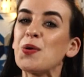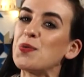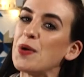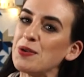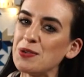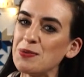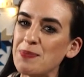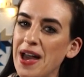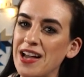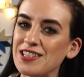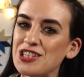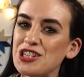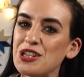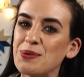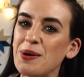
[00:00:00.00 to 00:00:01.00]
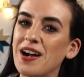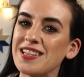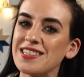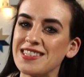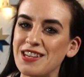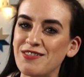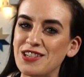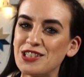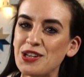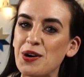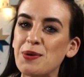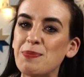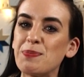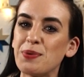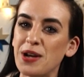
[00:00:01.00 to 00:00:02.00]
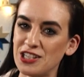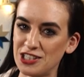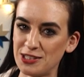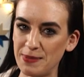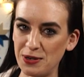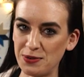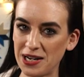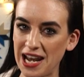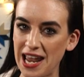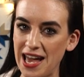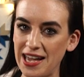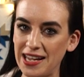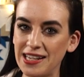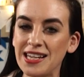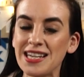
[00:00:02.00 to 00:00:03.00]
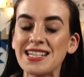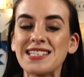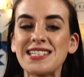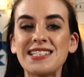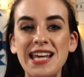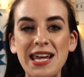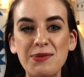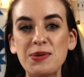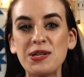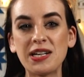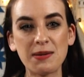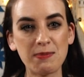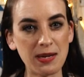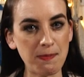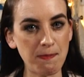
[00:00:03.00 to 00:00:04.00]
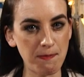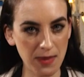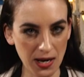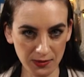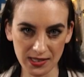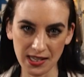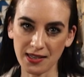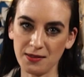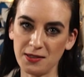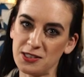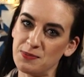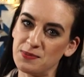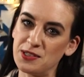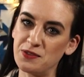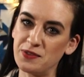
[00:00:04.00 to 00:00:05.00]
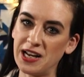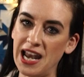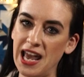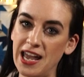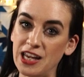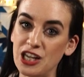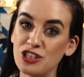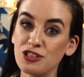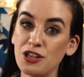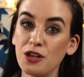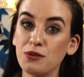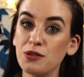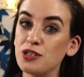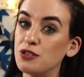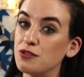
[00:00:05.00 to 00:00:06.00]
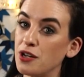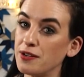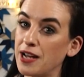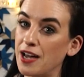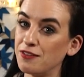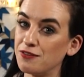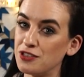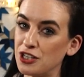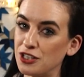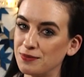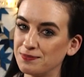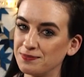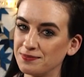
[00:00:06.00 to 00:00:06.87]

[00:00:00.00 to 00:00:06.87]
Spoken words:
Welcome back to our series on precious metal clay. Today we are going to be melting some silver clay so you don't have to.